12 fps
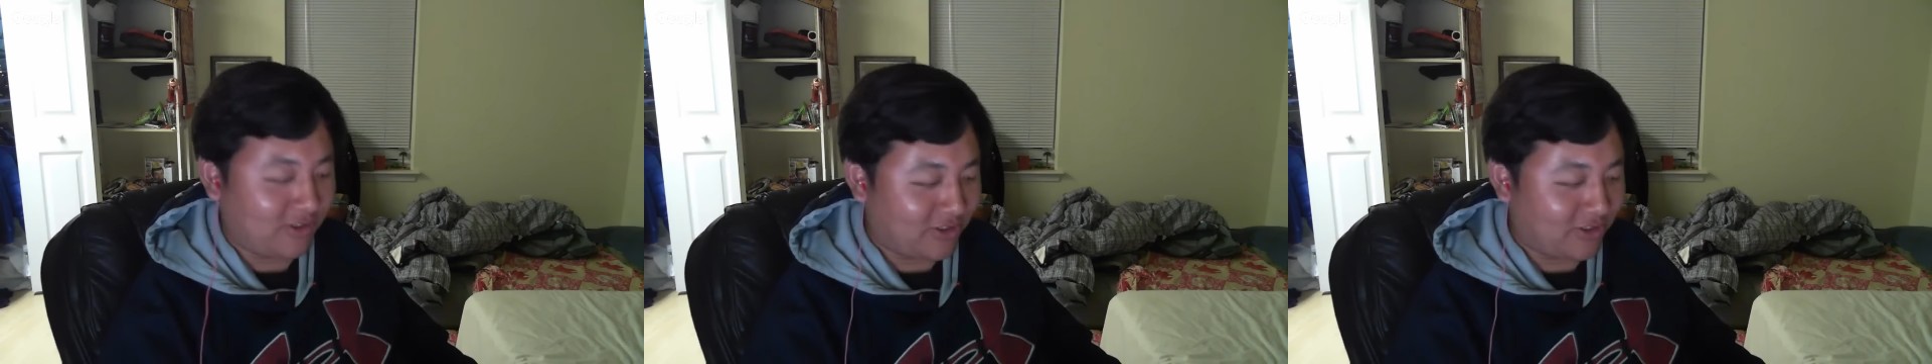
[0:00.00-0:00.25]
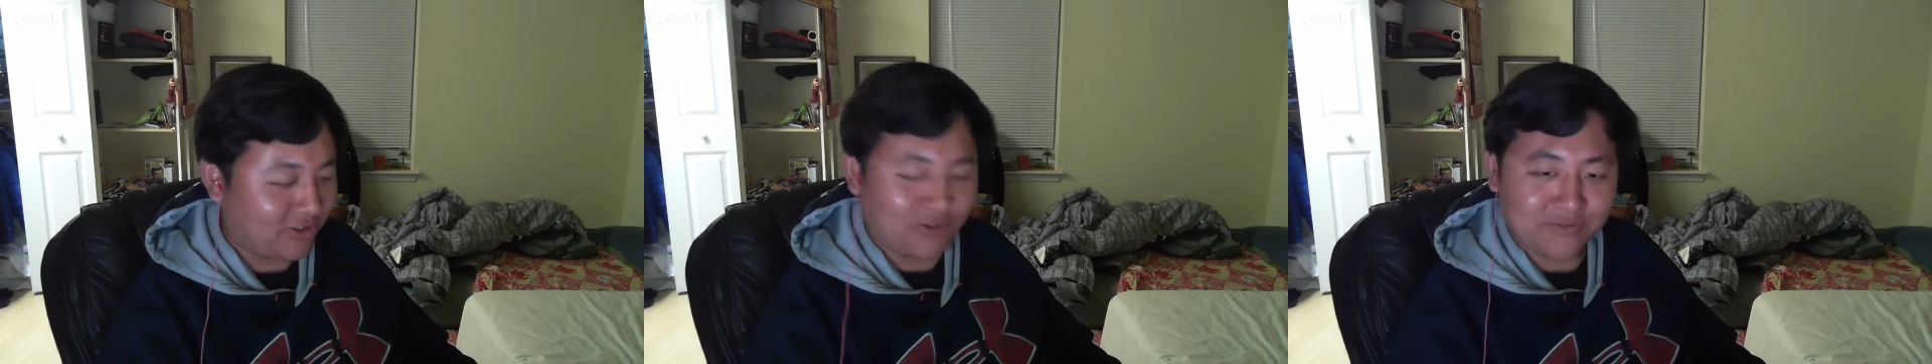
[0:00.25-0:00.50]

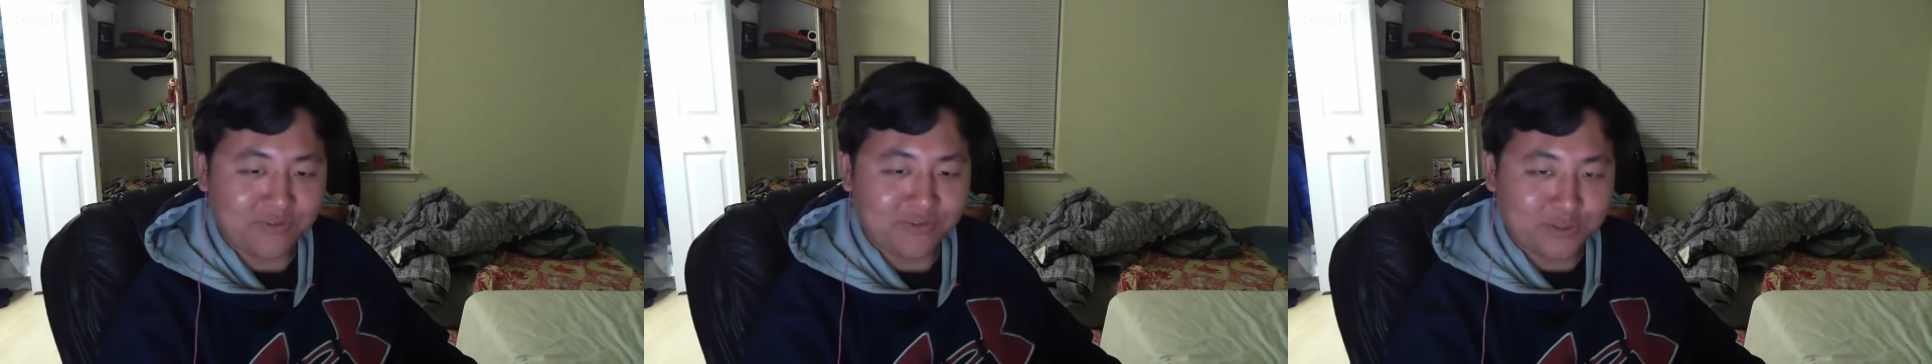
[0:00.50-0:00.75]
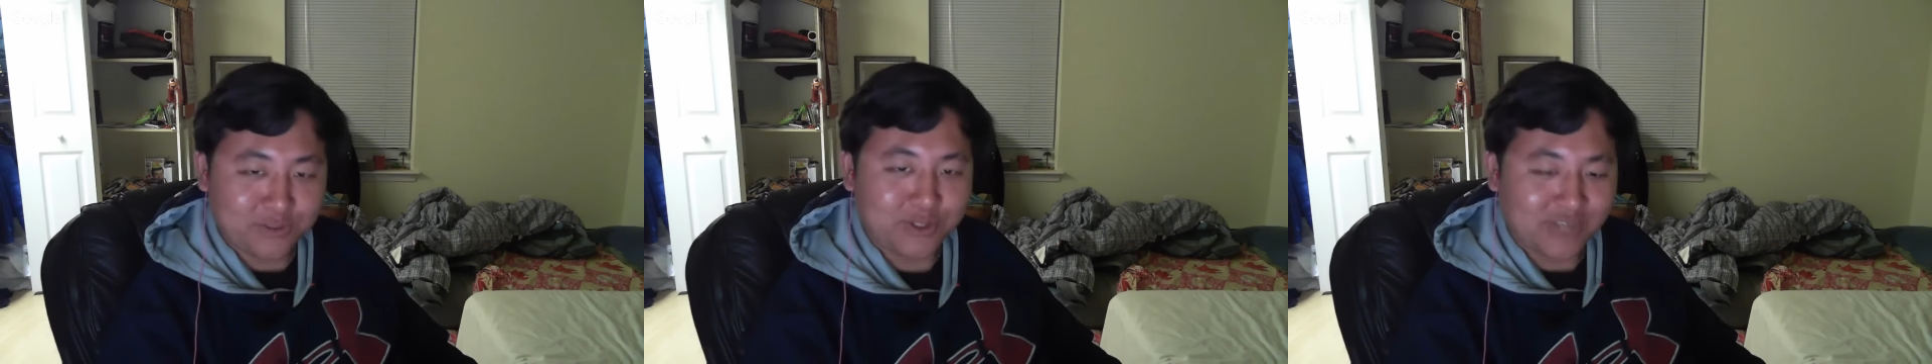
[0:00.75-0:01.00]
you know, and
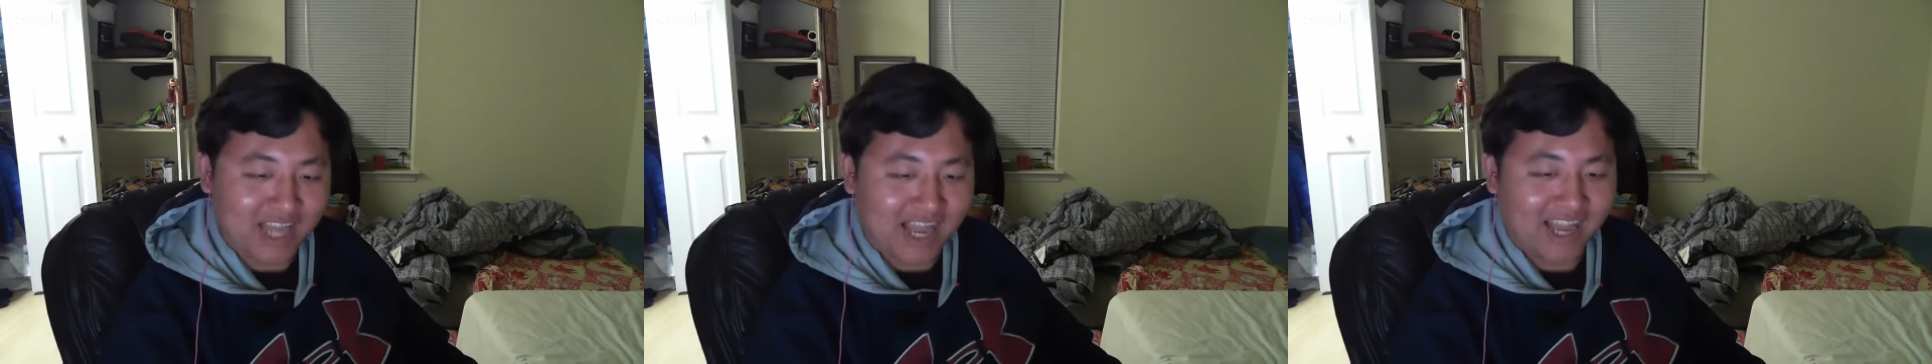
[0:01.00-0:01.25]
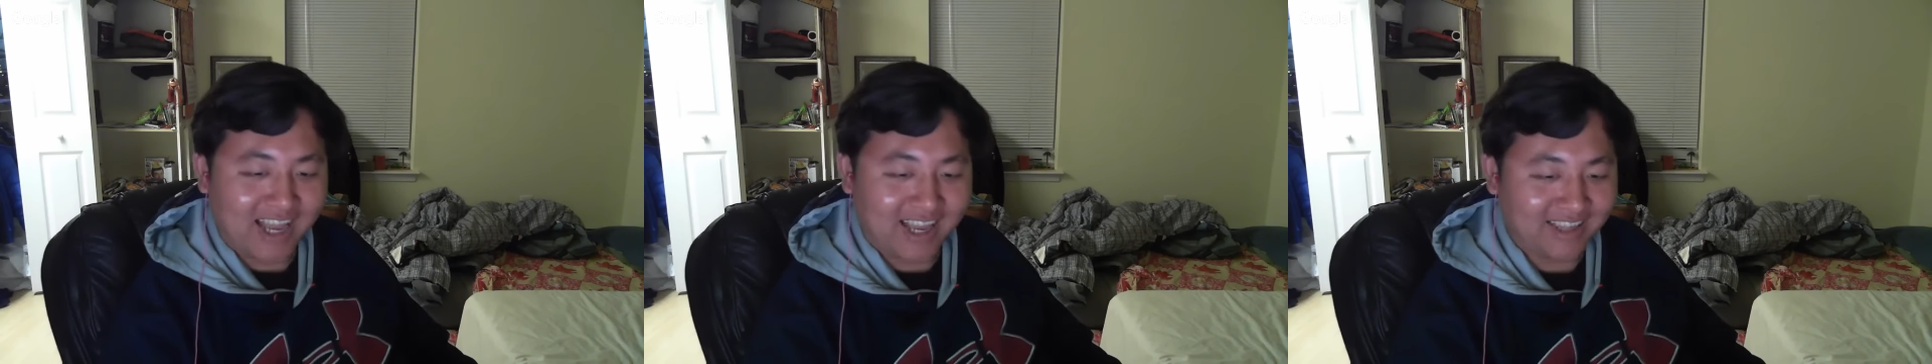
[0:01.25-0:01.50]
fish with you
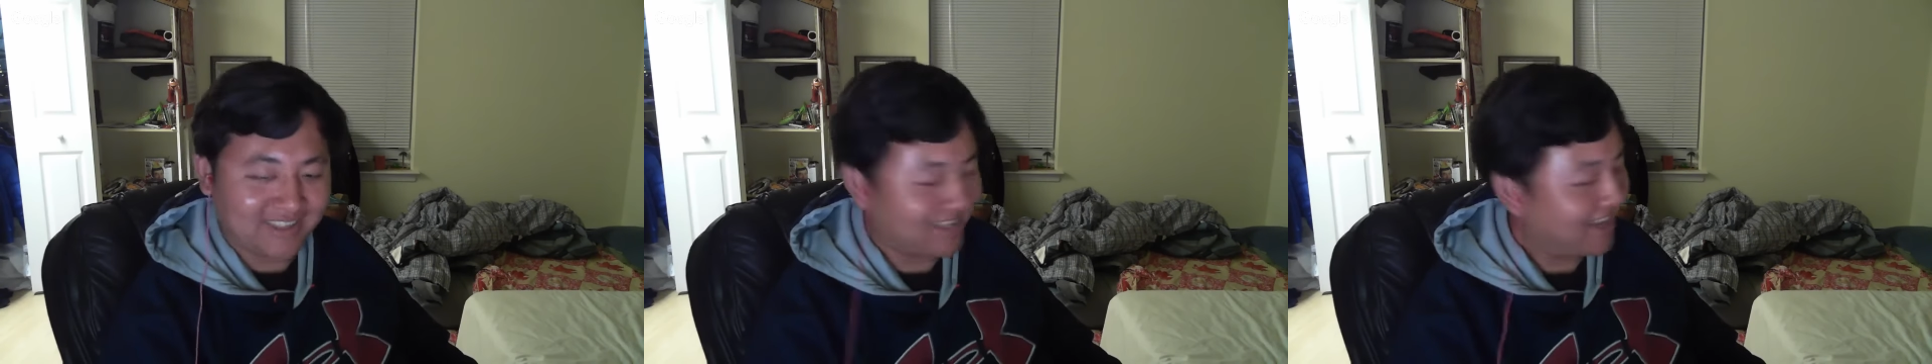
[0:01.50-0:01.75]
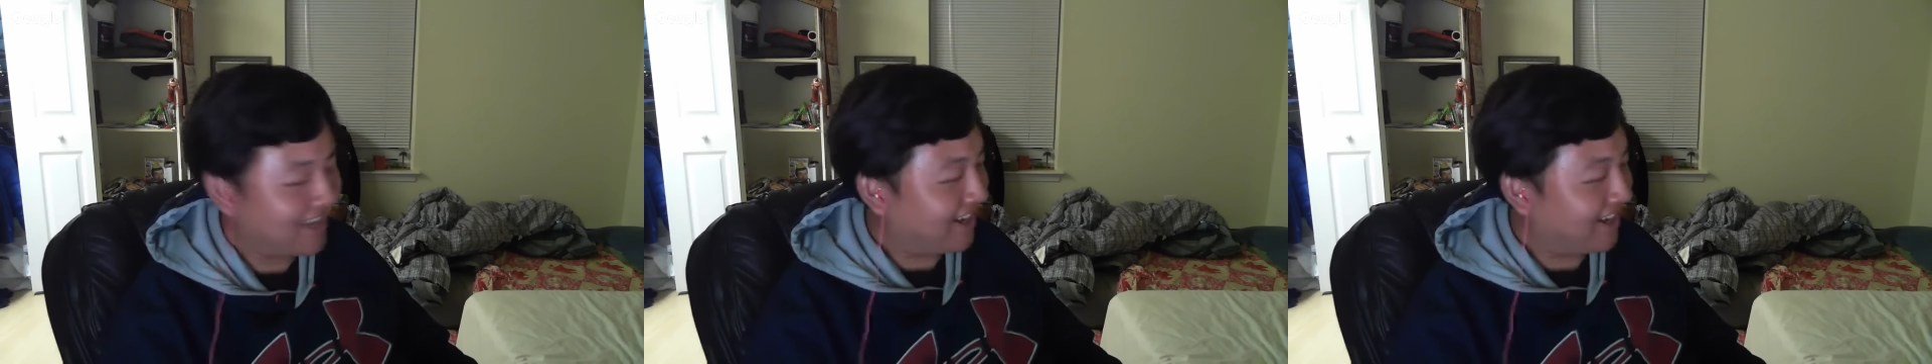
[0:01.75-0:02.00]

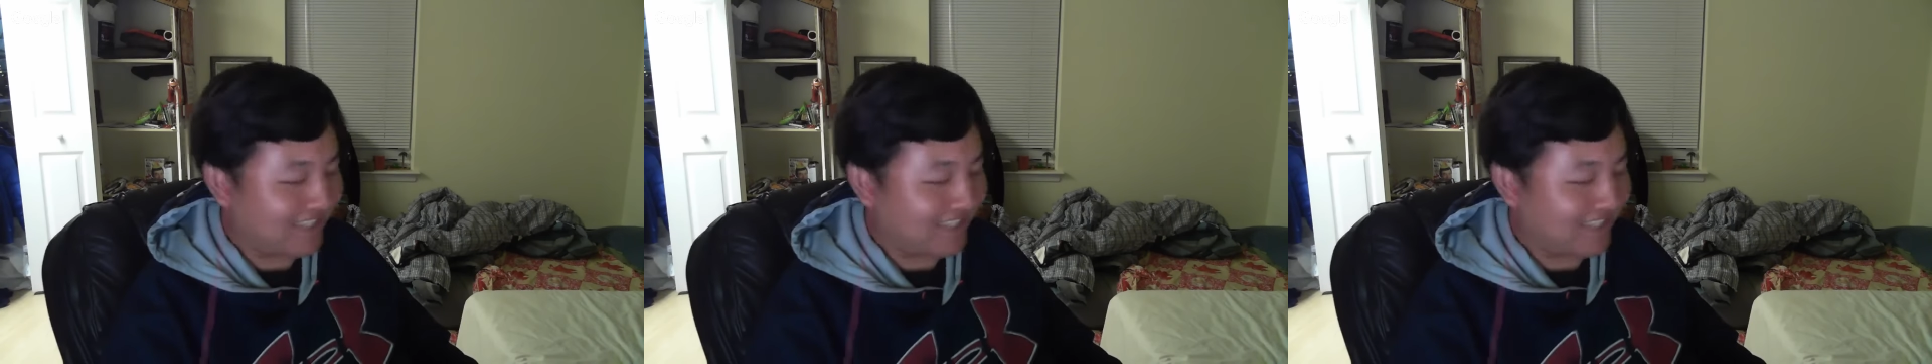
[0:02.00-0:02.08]
guys."